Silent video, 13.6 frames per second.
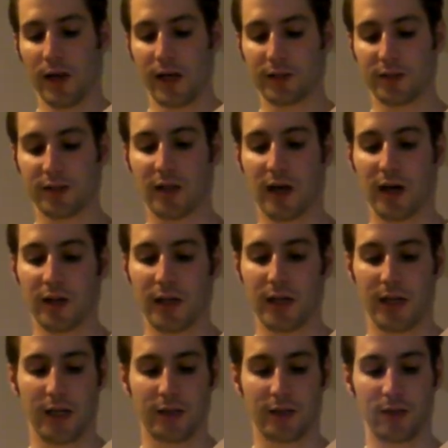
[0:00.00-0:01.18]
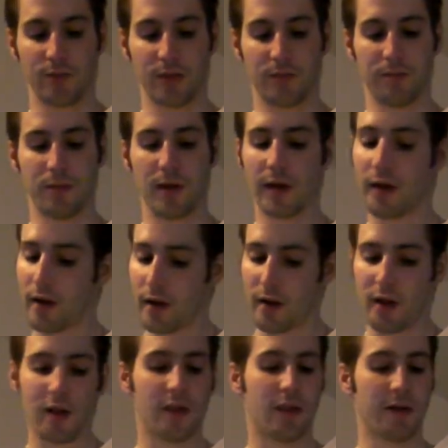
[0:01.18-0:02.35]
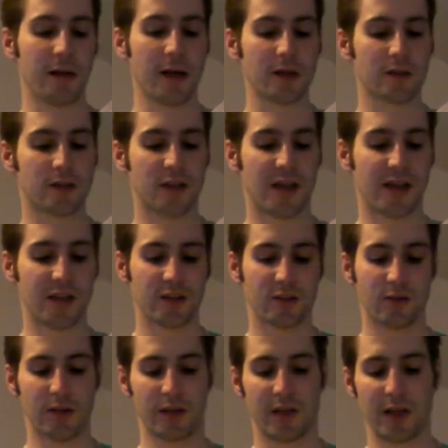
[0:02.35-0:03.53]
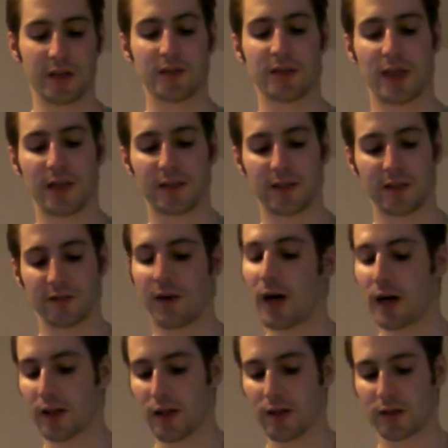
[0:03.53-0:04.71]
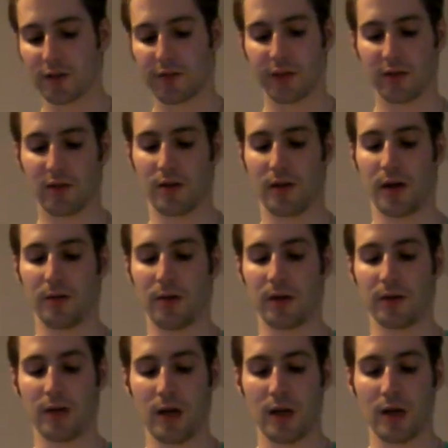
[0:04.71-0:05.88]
and as Arthur had to be back the next day to attend at his father's funeral,